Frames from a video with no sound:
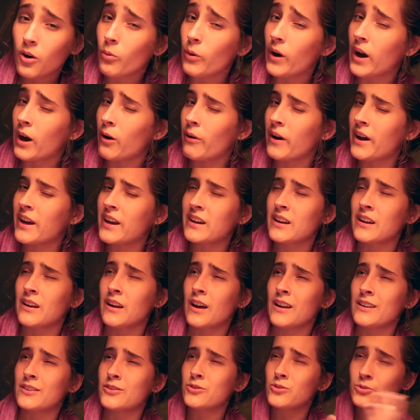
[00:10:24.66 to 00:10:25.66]
Wow, I
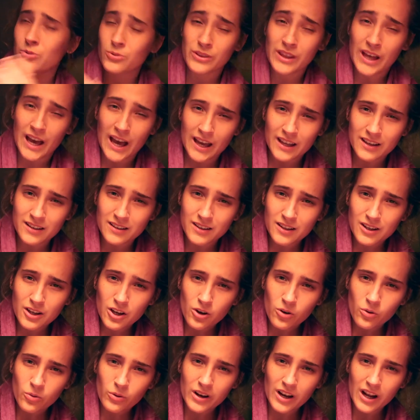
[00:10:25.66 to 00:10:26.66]
cannot do that
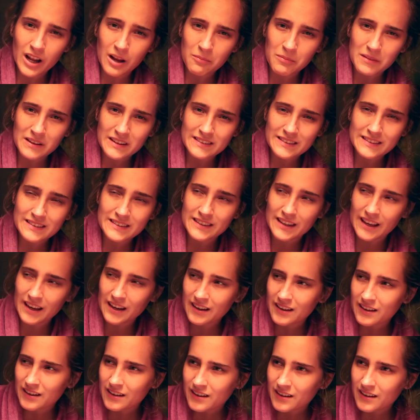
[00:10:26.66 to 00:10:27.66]
when I'm this
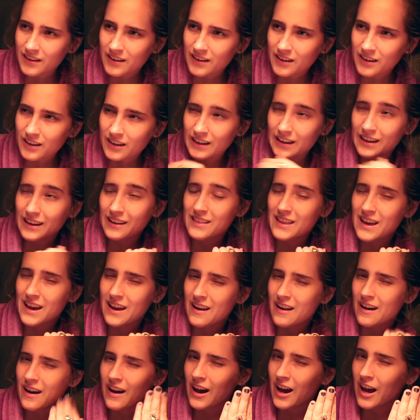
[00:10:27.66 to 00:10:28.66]
sick. Getting
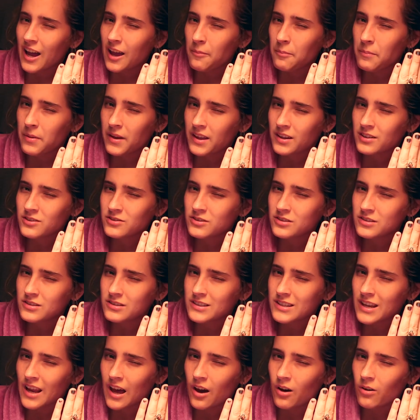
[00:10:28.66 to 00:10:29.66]
that high-pitched
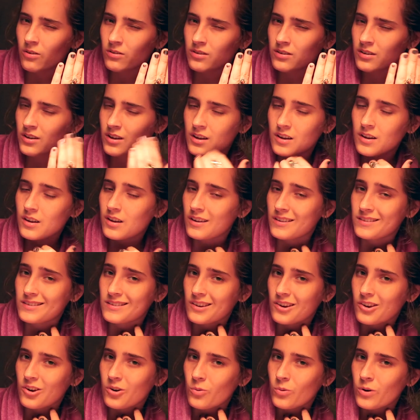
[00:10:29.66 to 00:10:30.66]
sound
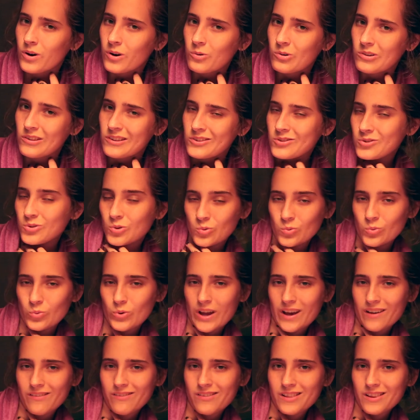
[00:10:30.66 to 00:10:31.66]
isn't gonna work with this
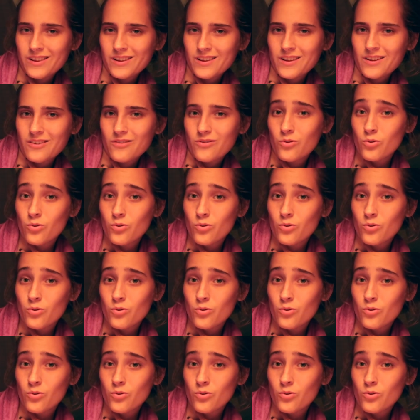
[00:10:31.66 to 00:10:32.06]
gravelly